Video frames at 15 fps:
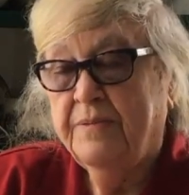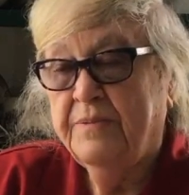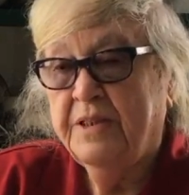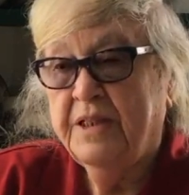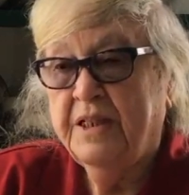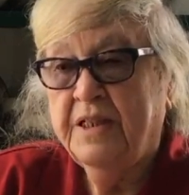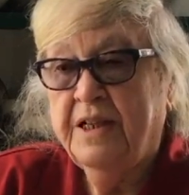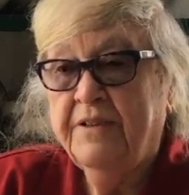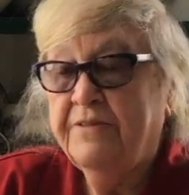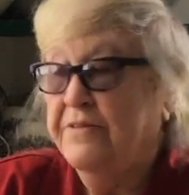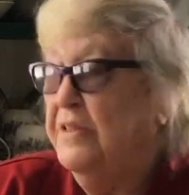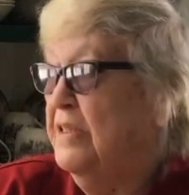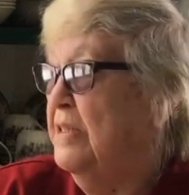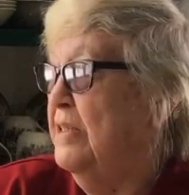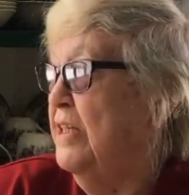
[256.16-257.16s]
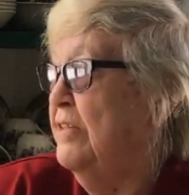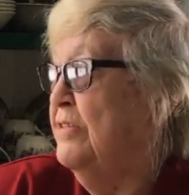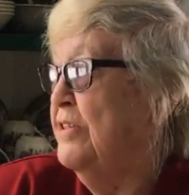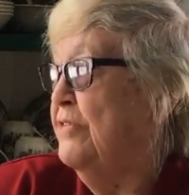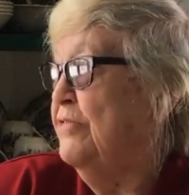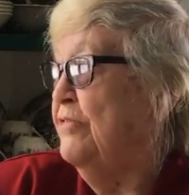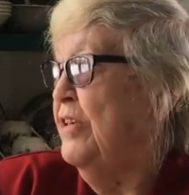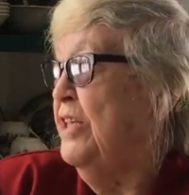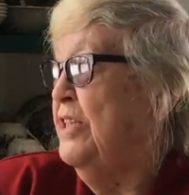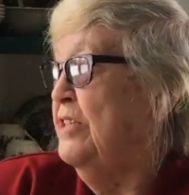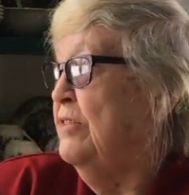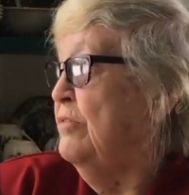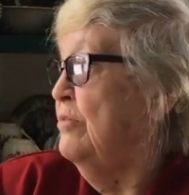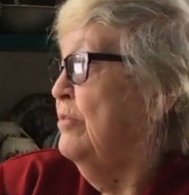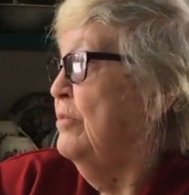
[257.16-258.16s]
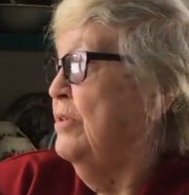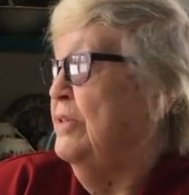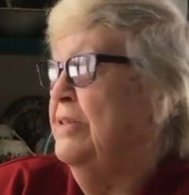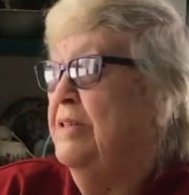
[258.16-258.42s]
When I left, I was afraid to look.